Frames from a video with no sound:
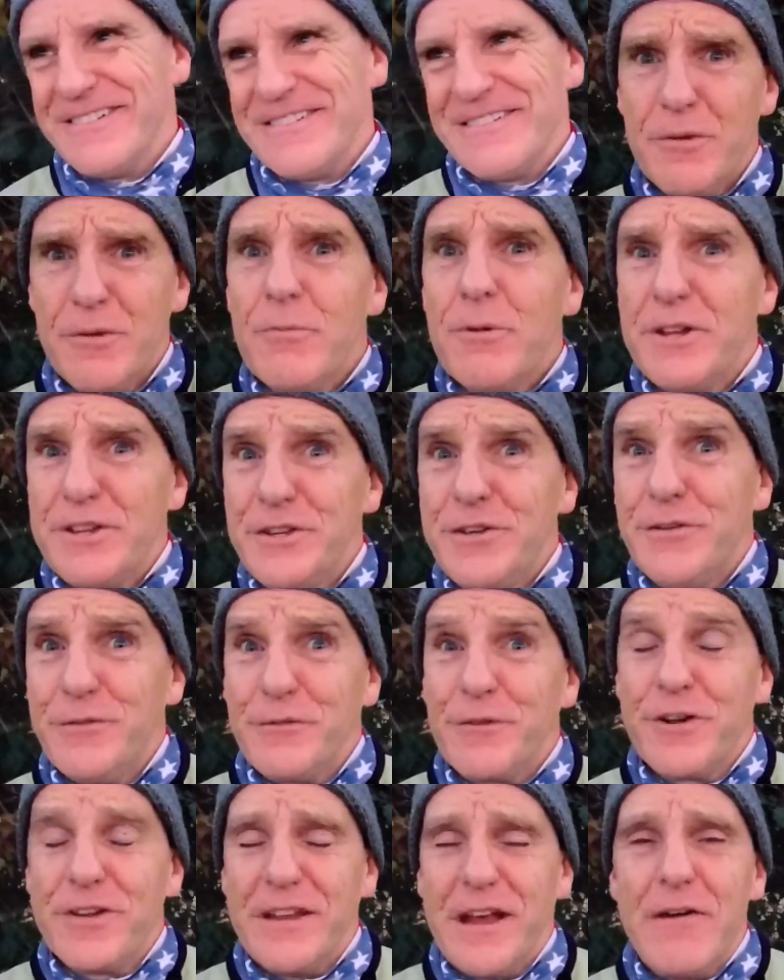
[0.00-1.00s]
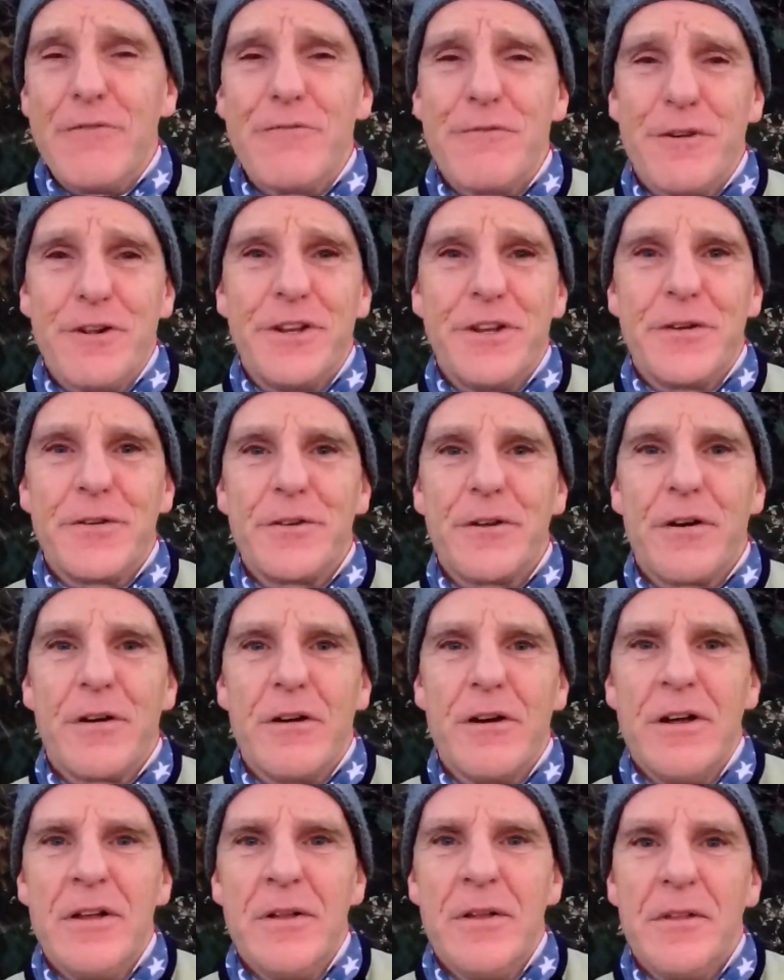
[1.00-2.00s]
And whether you find that funny or not,
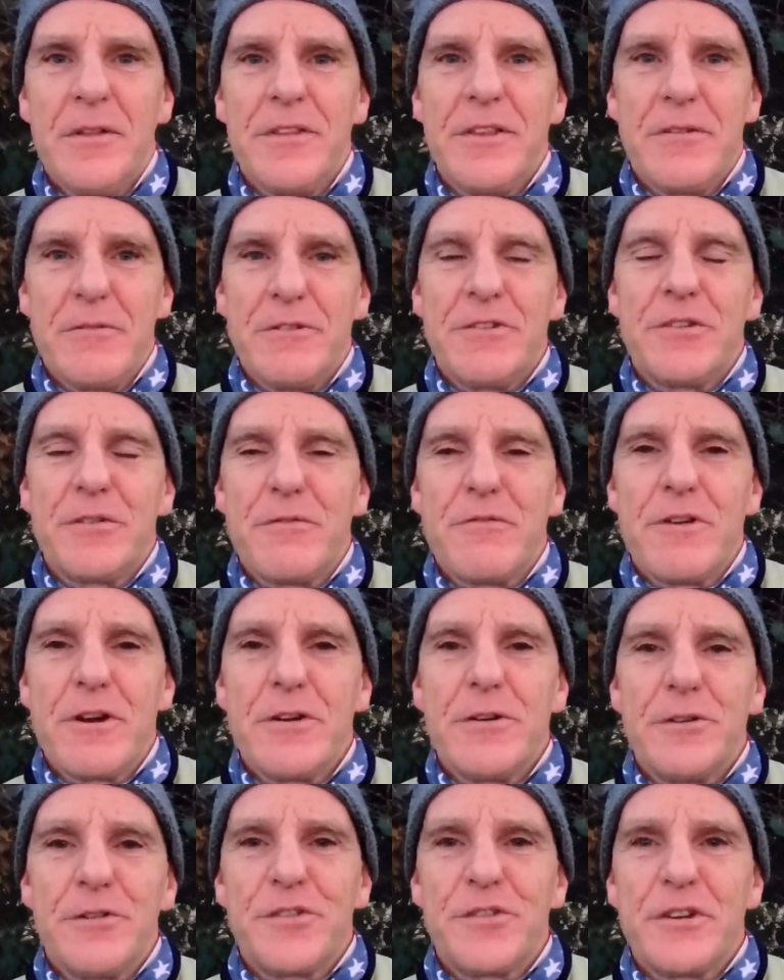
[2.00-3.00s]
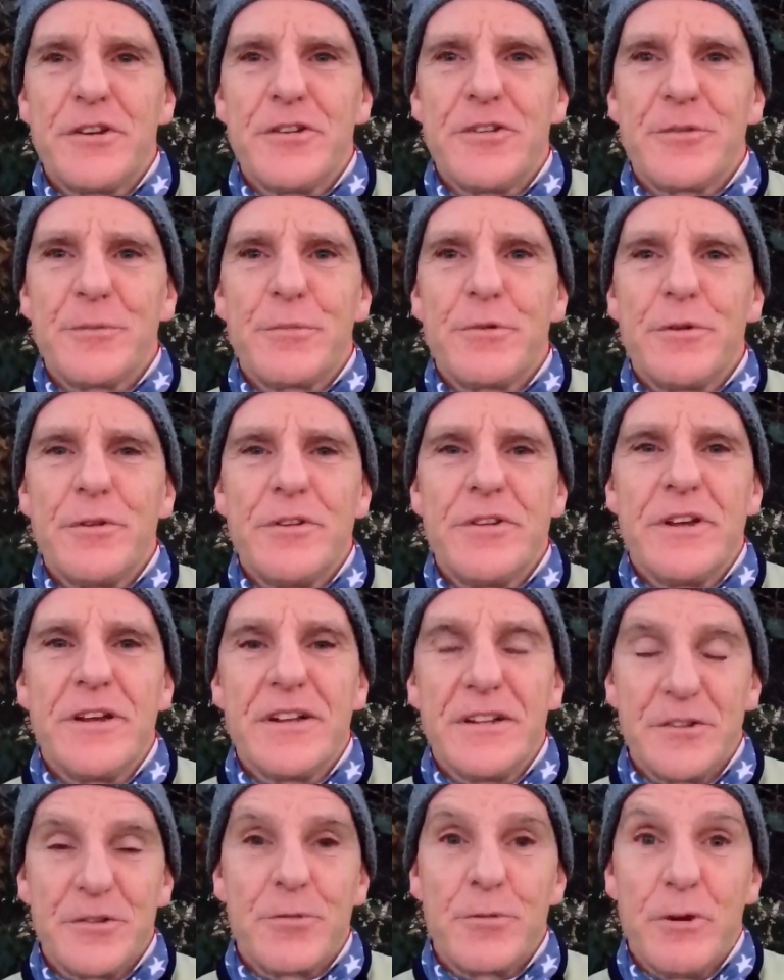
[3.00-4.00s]
there is a very serious point there, and
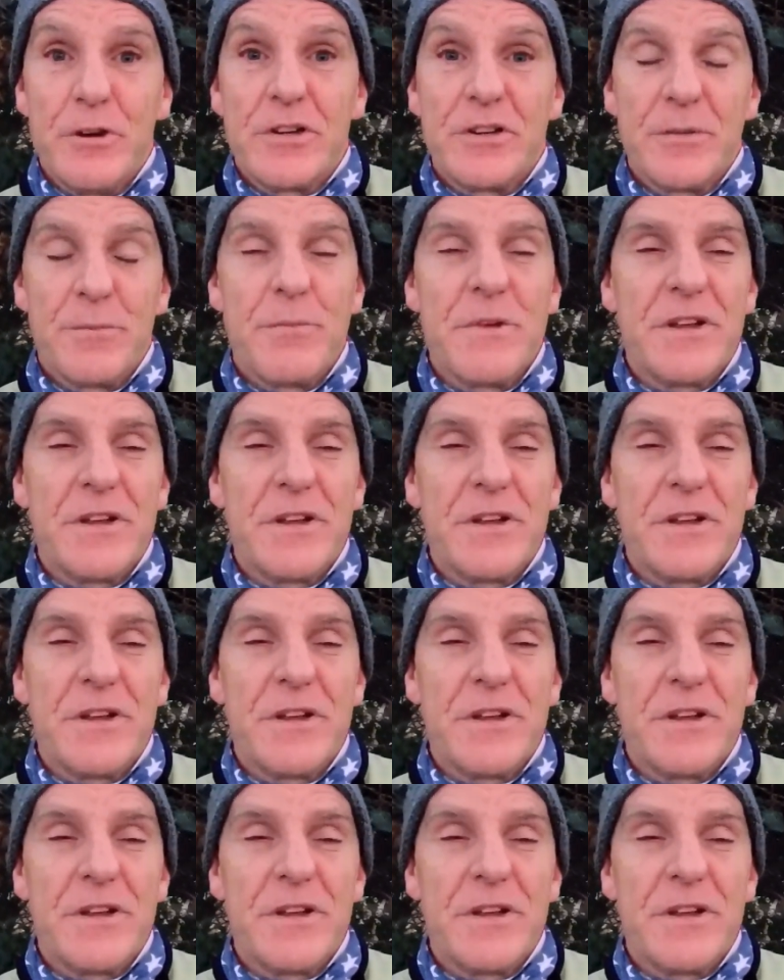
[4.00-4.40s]
that's quite a good